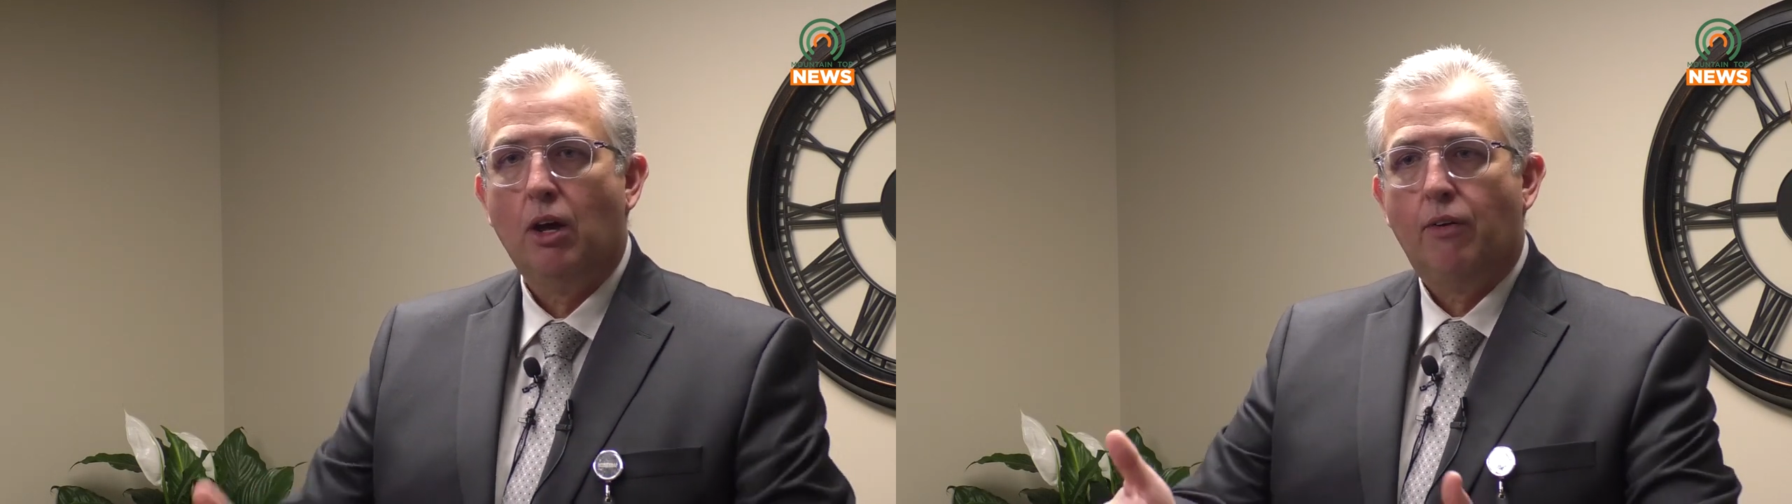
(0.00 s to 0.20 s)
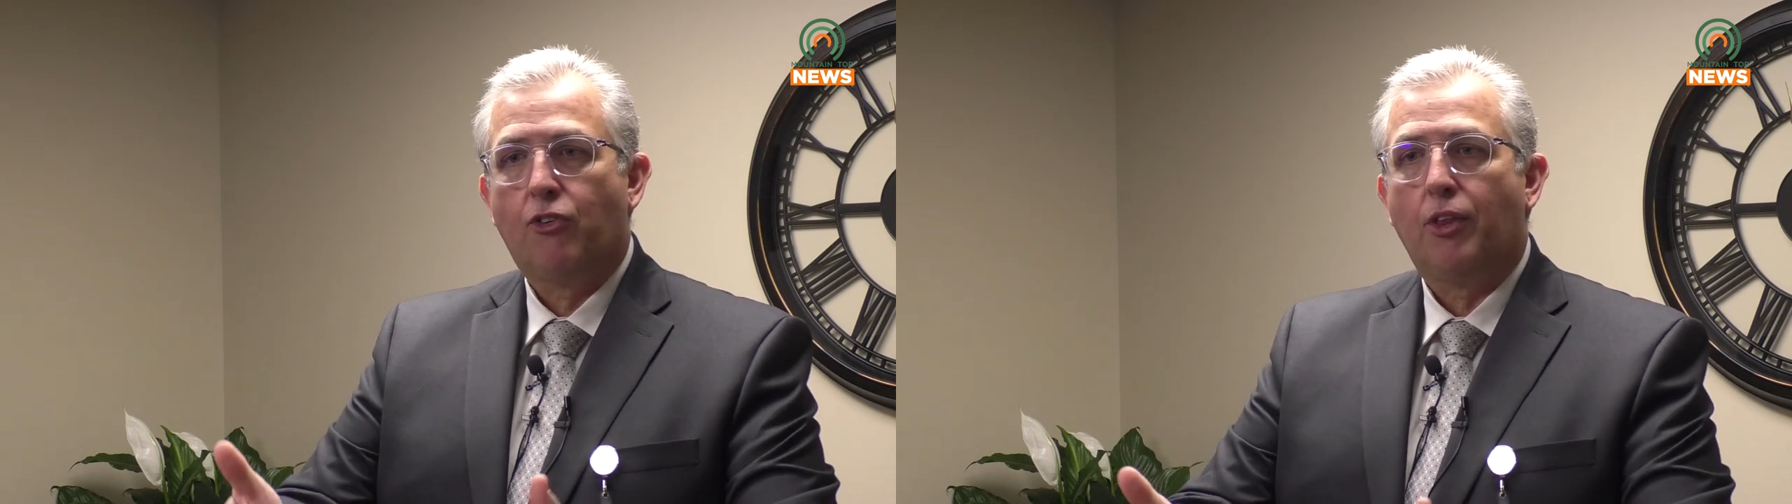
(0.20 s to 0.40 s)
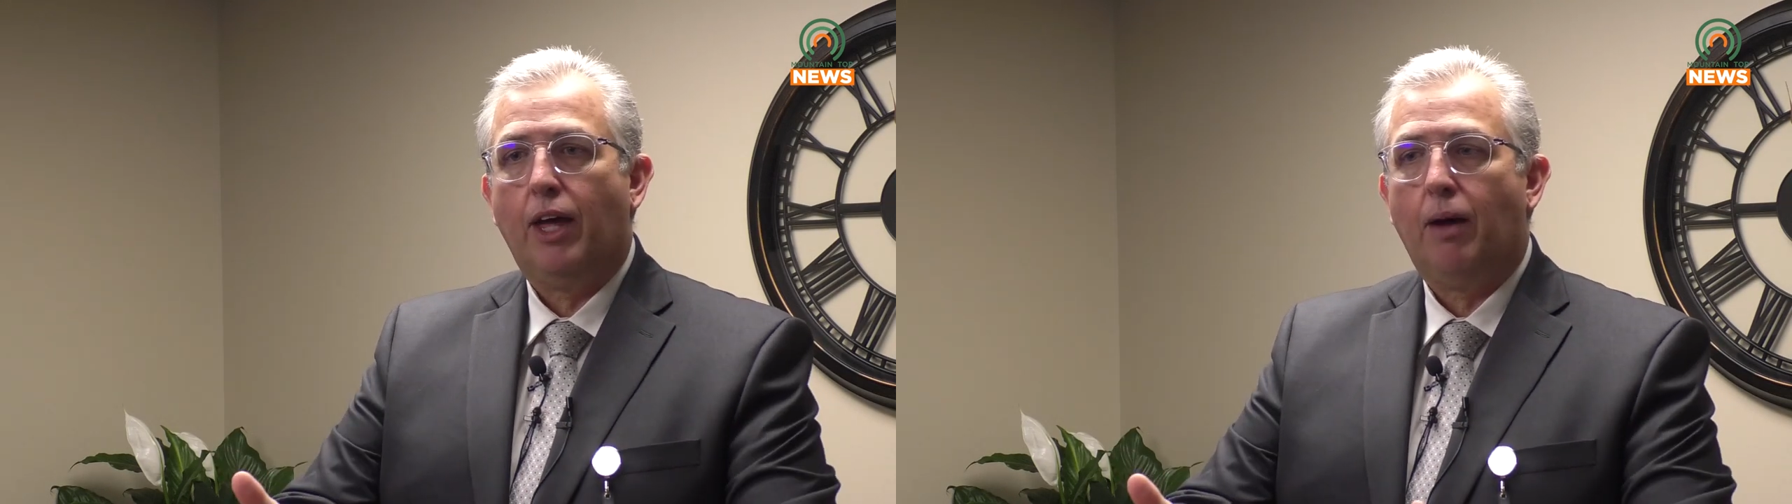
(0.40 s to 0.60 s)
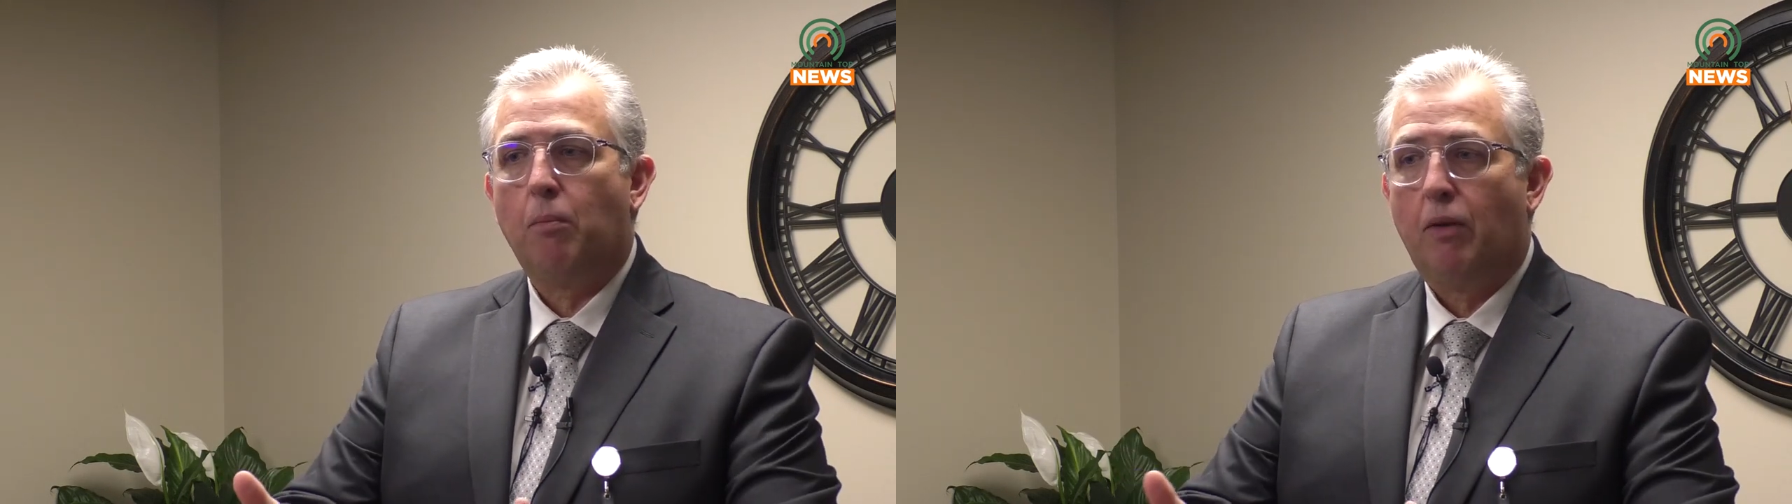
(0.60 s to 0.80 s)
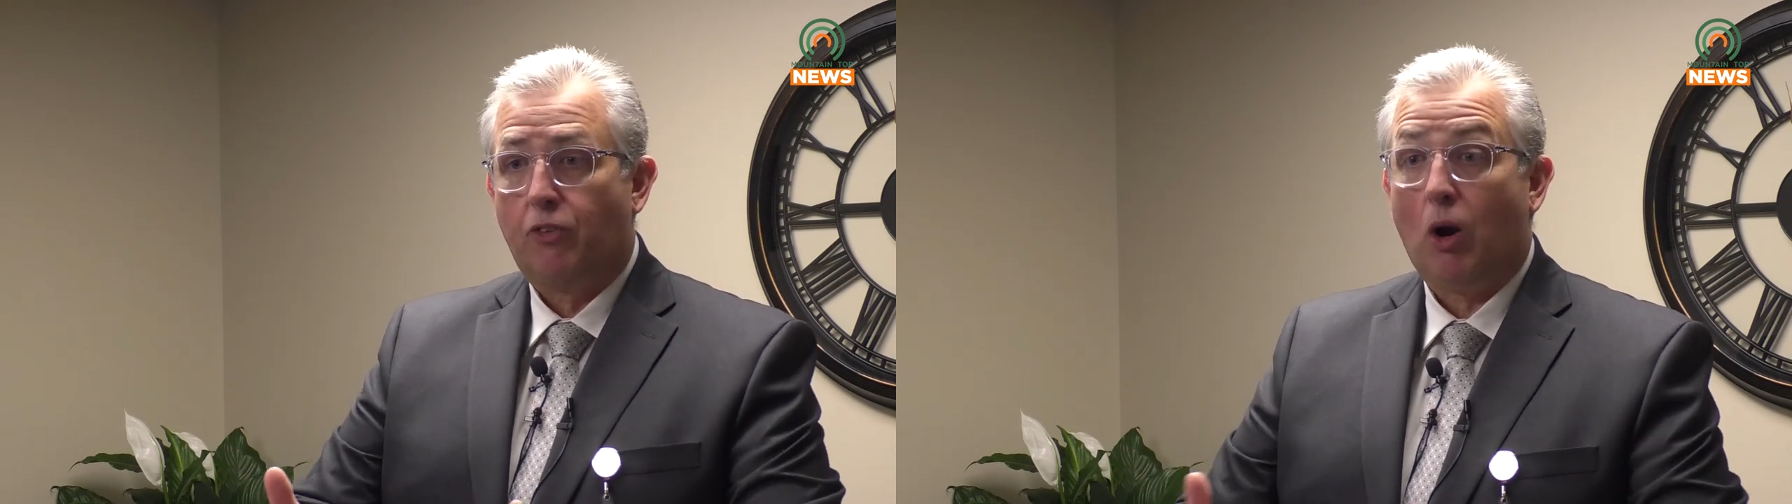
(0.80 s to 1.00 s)
for
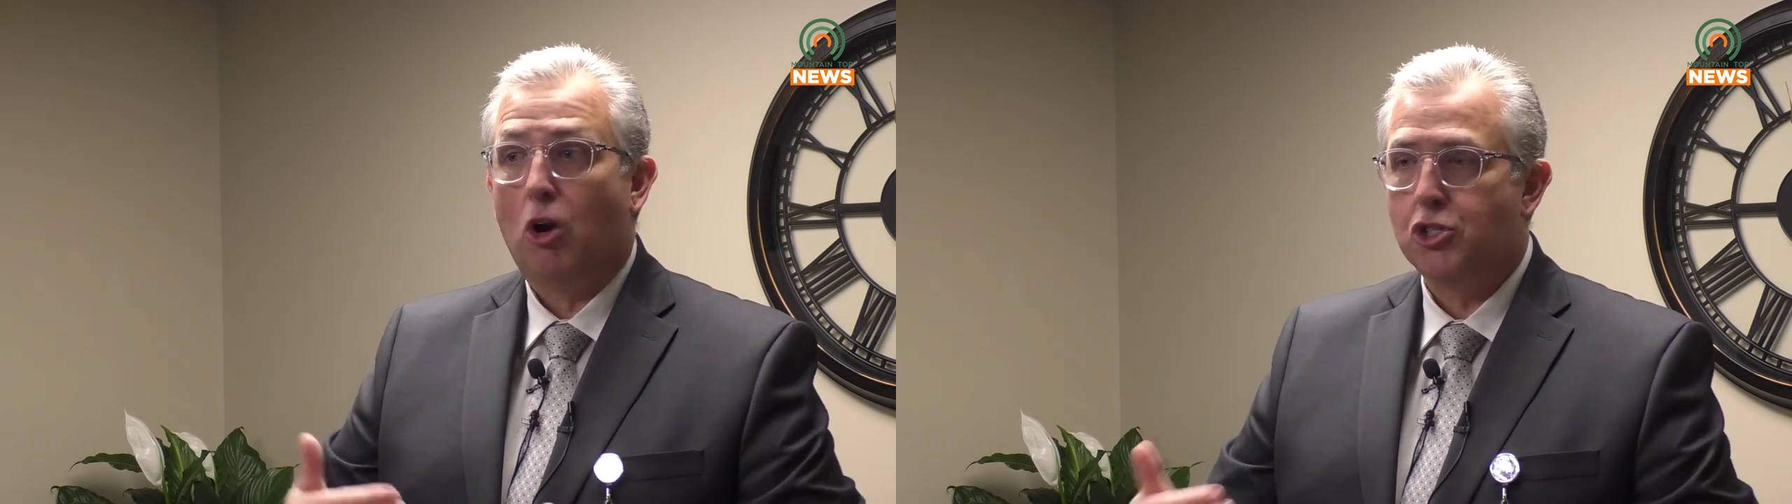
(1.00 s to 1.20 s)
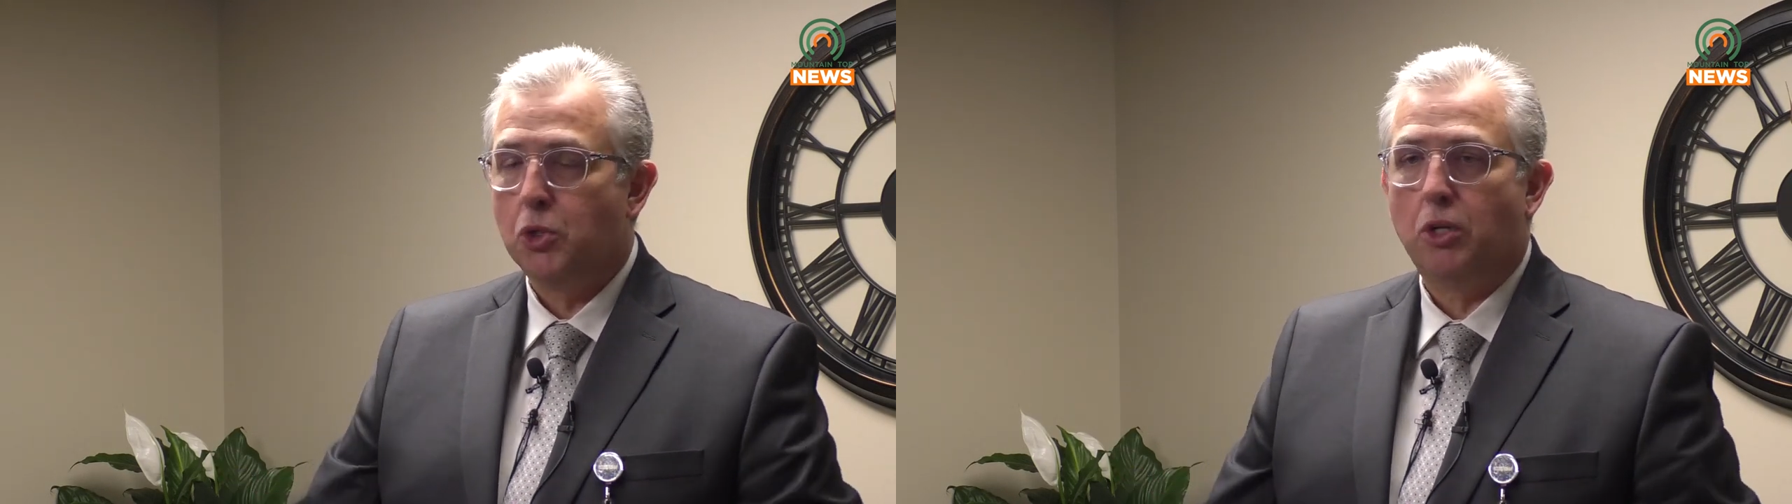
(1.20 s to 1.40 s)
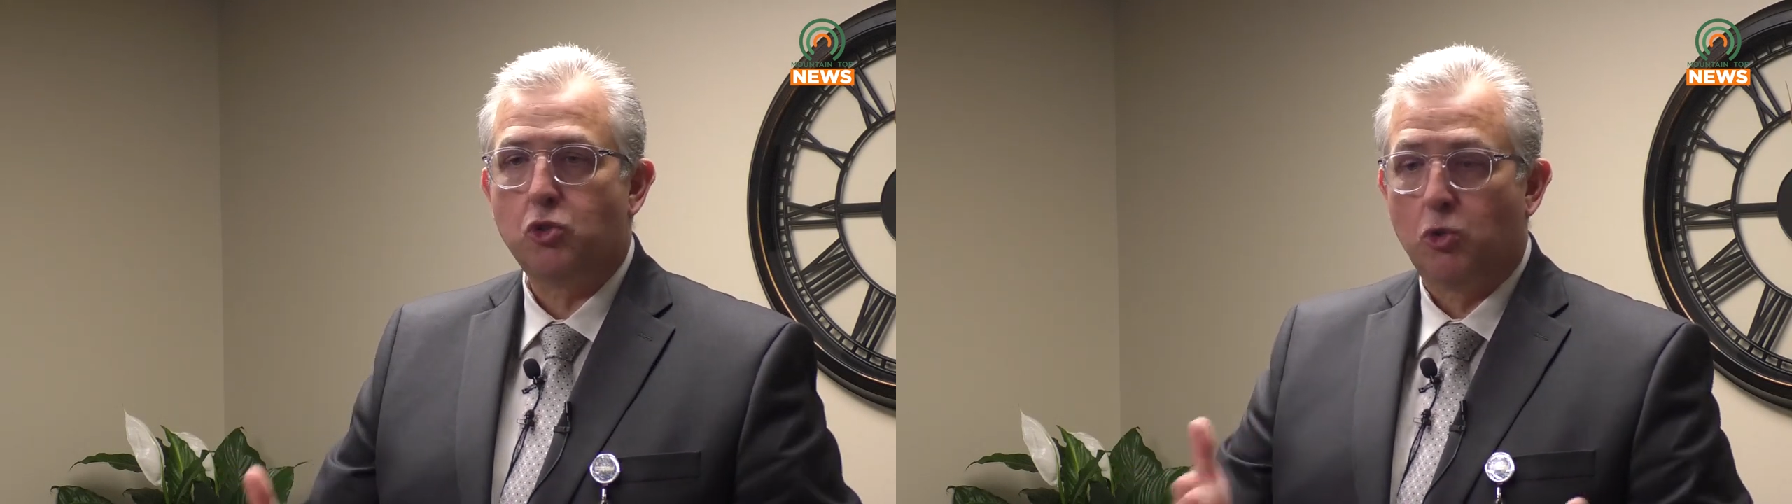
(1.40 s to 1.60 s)
them, for our students,